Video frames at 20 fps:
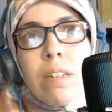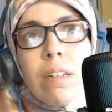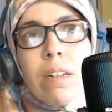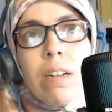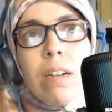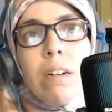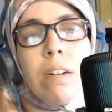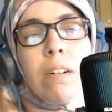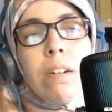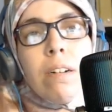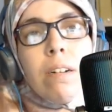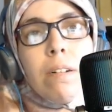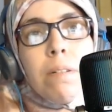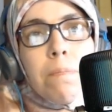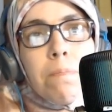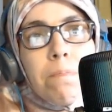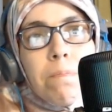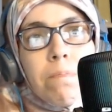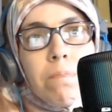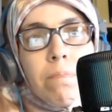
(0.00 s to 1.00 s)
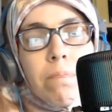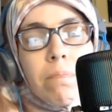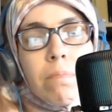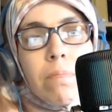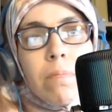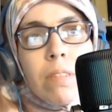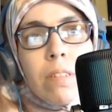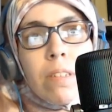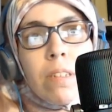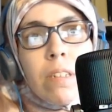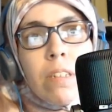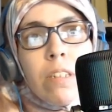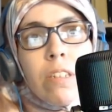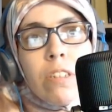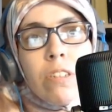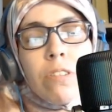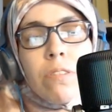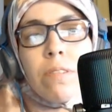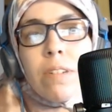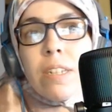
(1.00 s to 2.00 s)

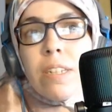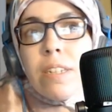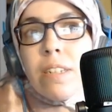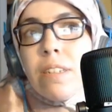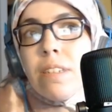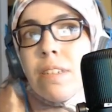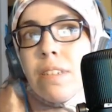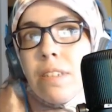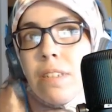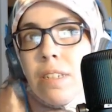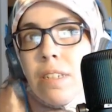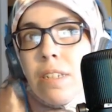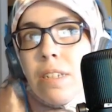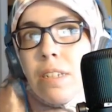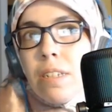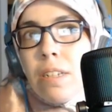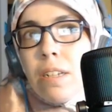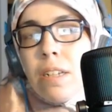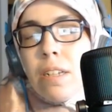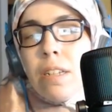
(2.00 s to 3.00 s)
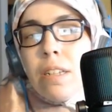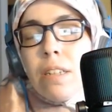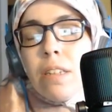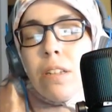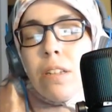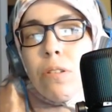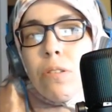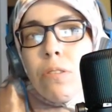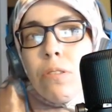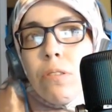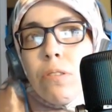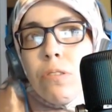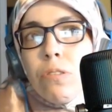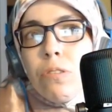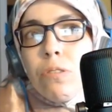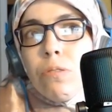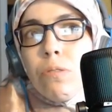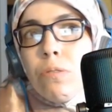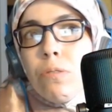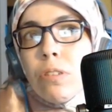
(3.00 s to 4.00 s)
So I did see the whole
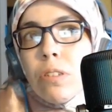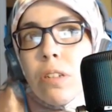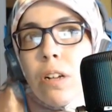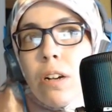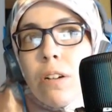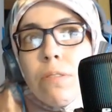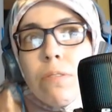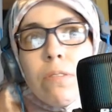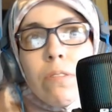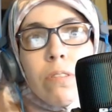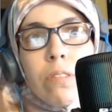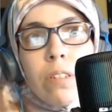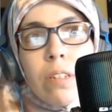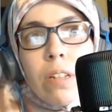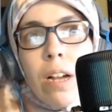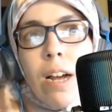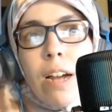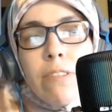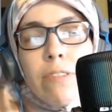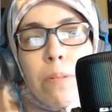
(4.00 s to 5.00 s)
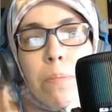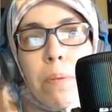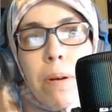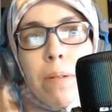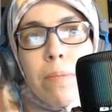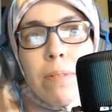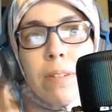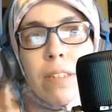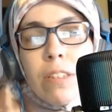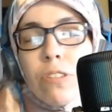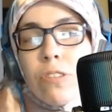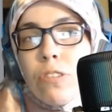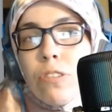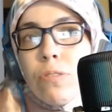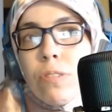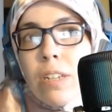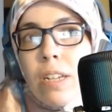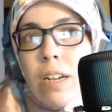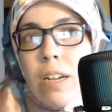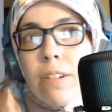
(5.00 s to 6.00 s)
new Star Wars, The High Republic, their new
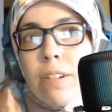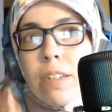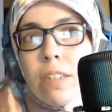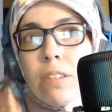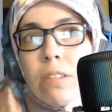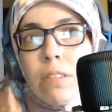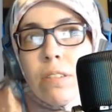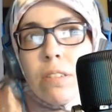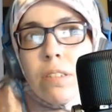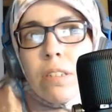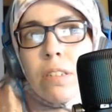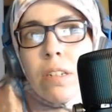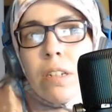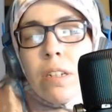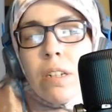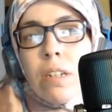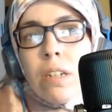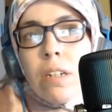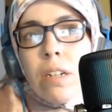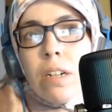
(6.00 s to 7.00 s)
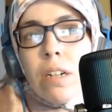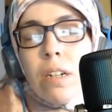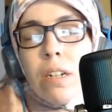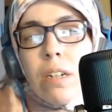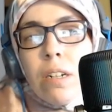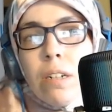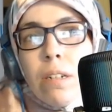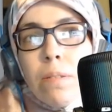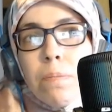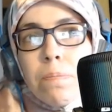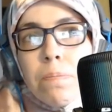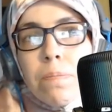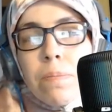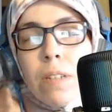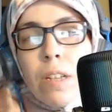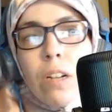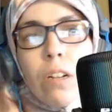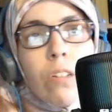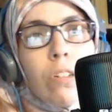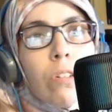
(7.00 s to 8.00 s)
characters,
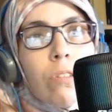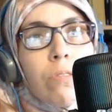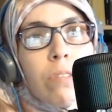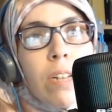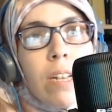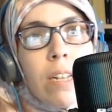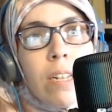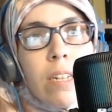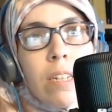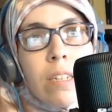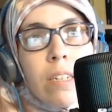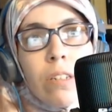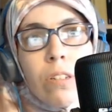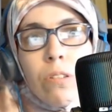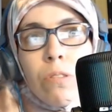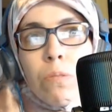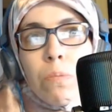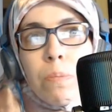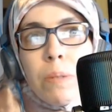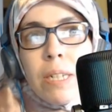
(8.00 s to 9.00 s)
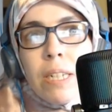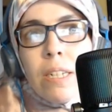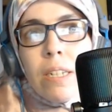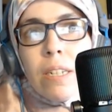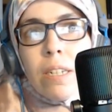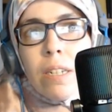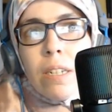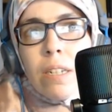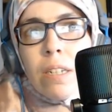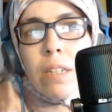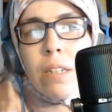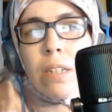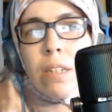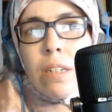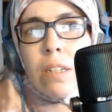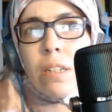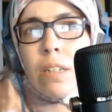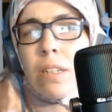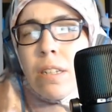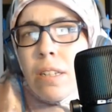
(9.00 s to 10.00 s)
Clone A and Clone B.
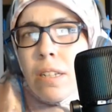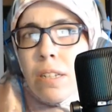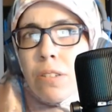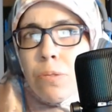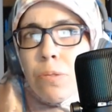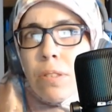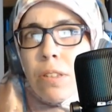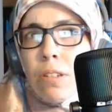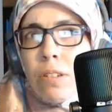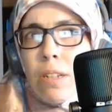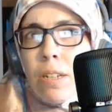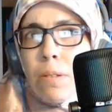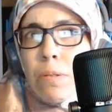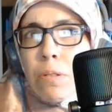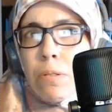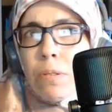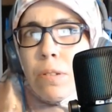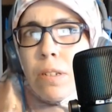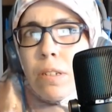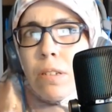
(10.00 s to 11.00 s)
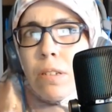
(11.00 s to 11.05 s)
That's what their names were?